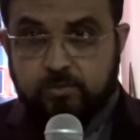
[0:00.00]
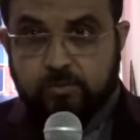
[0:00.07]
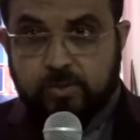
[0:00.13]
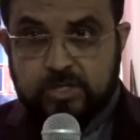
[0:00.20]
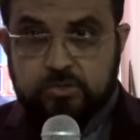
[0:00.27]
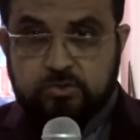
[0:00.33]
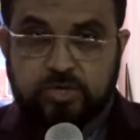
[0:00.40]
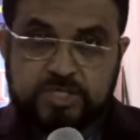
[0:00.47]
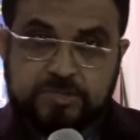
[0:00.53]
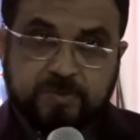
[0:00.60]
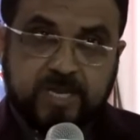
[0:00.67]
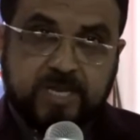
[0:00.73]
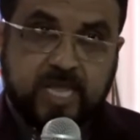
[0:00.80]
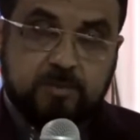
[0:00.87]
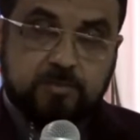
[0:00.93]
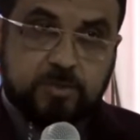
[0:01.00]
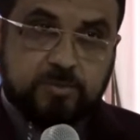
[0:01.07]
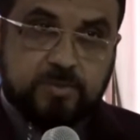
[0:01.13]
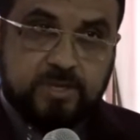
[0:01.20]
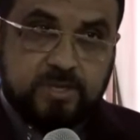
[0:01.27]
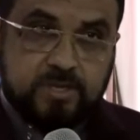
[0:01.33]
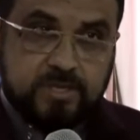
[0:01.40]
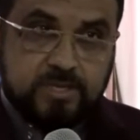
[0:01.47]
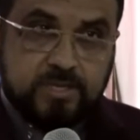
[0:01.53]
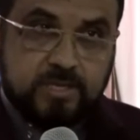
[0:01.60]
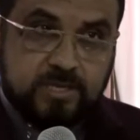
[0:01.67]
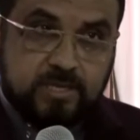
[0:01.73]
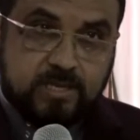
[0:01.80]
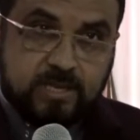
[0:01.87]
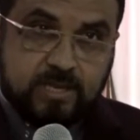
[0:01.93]
One Jewish man came to me
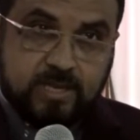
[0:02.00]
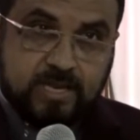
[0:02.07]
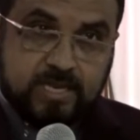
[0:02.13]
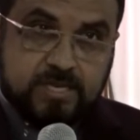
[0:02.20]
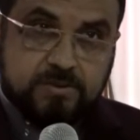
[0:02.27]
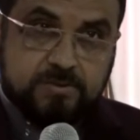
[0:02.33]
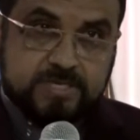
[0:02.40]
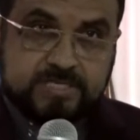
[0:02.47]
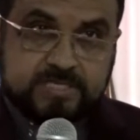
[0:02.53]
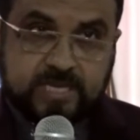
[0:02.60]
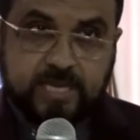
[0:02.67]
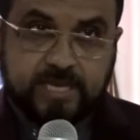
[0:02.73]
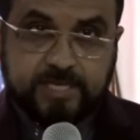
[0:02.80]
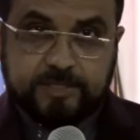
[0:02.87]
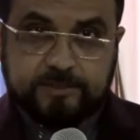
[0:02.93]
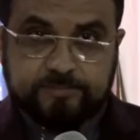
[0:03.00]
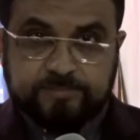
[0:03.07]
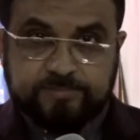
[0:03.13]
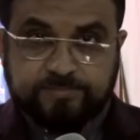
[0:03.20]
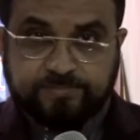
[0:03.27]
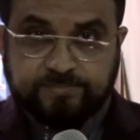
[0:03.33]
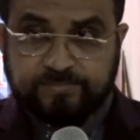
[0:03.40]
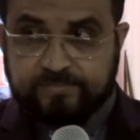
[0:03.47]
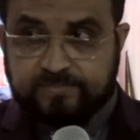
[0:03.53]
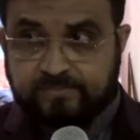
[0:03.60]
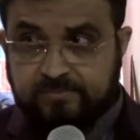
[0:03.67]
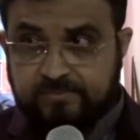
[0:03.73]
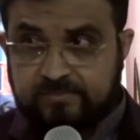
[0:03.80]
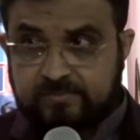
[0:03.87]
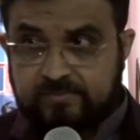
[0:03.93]
and he was saying,
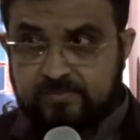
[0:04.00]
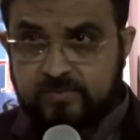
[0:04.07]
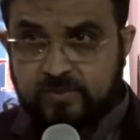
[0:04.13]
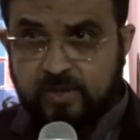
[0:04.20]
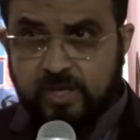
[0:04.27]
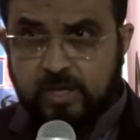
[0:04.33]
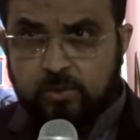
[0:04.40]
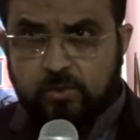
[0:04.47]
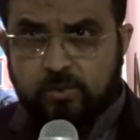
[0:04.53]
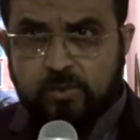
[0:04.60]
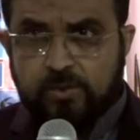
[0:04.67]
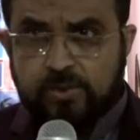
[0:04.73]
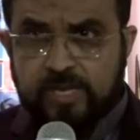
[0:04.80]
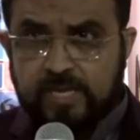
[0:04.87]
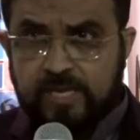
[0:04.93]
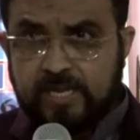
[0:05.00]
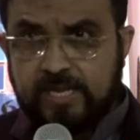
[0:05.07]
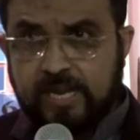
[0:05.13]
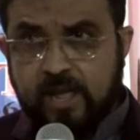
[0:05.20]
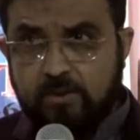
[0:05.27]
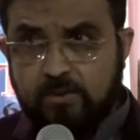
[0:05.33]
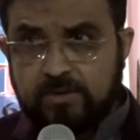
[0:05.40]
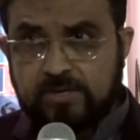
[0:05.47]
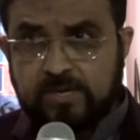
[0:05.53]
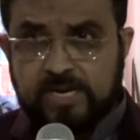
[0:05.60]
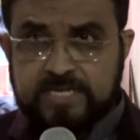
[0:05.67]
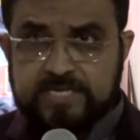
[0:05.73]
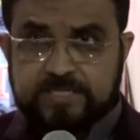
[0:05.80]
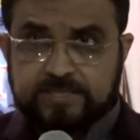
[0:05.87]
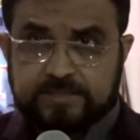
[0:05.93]
you know, in our
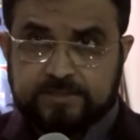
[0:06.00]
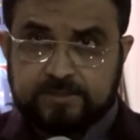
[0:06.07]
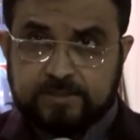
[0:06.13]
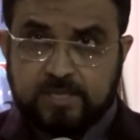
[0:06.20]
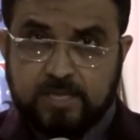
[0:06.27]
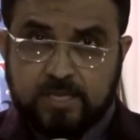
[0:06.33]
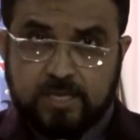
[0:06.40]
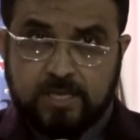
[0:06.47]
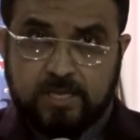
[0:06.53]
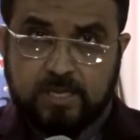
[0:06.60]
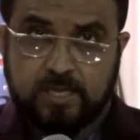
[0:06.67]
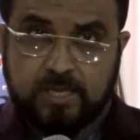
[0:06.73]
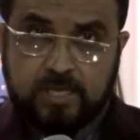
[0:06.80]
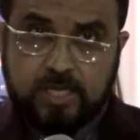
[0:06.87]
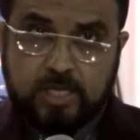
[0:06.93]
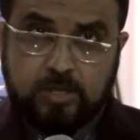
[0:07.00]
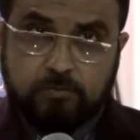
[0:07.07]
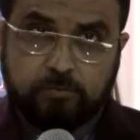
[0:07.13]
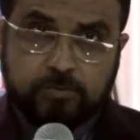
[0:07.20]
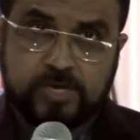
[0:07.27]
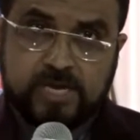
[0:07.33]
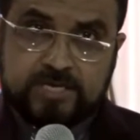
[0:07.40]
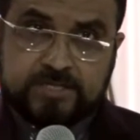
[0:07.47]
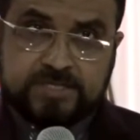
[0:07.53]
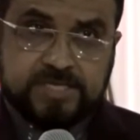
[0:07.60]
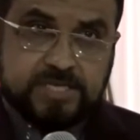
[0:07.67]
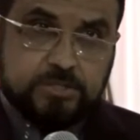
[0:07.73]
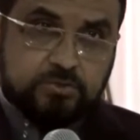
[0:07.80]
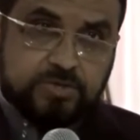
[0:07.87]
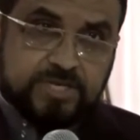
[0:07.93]
religion, if we are
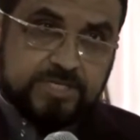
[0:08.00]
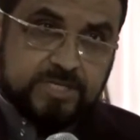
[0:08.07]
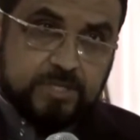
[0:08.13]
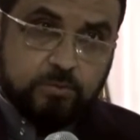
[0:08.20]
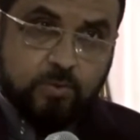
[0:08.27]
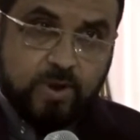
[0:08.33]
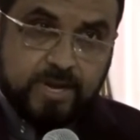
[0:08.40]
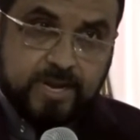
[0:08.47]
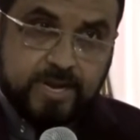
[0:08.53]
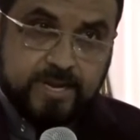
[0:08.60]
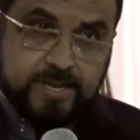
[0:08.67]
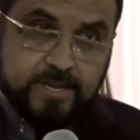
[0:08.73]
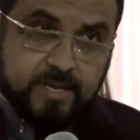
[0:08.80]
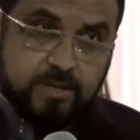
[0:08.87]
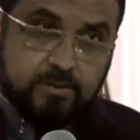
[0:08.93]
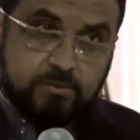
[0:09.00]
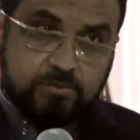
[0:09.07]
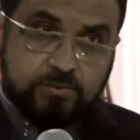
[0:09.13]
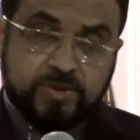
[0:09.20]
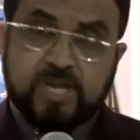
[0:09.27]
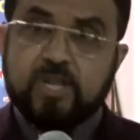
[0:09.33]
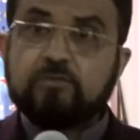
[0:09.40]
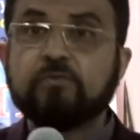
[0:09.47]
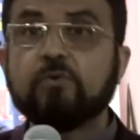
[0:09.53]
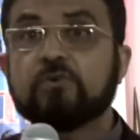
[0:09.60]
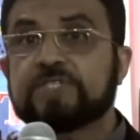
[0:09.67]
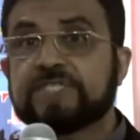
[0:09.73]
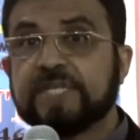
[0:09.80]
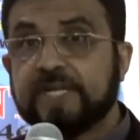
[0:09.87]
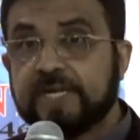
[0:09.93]
3 Jewish in one area, we need
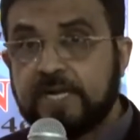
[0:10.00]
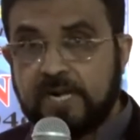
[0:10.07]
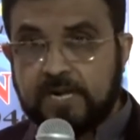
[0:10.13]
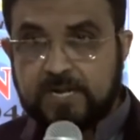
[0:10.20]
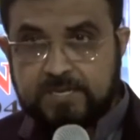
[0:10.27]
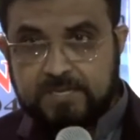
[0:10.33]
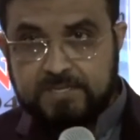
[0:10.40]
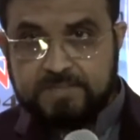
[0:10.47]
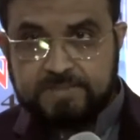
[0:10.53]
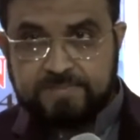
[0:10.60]
4 synagogue.